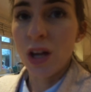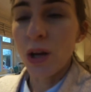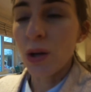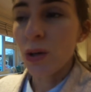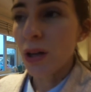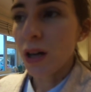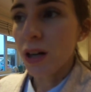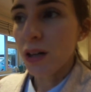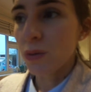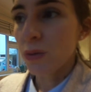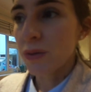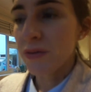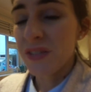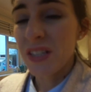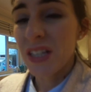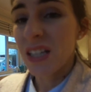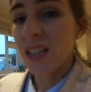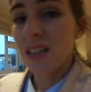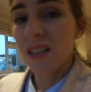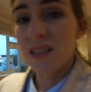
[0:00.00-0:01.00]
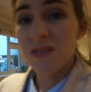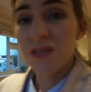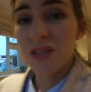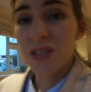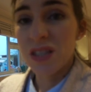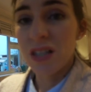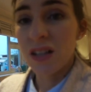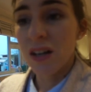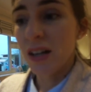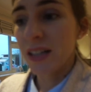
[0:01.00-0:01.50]
no luck with dinner for
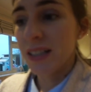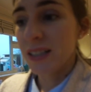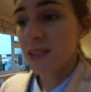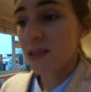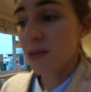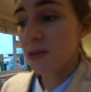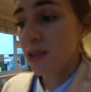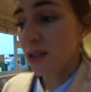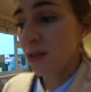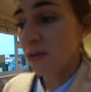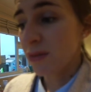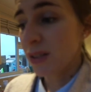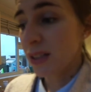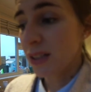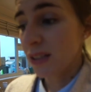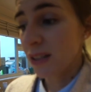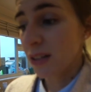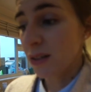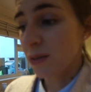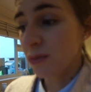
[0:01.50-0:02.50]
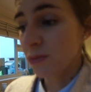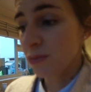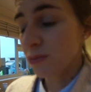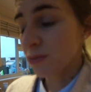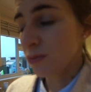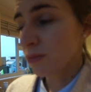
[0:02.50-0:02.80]
tonight, so I don't really know,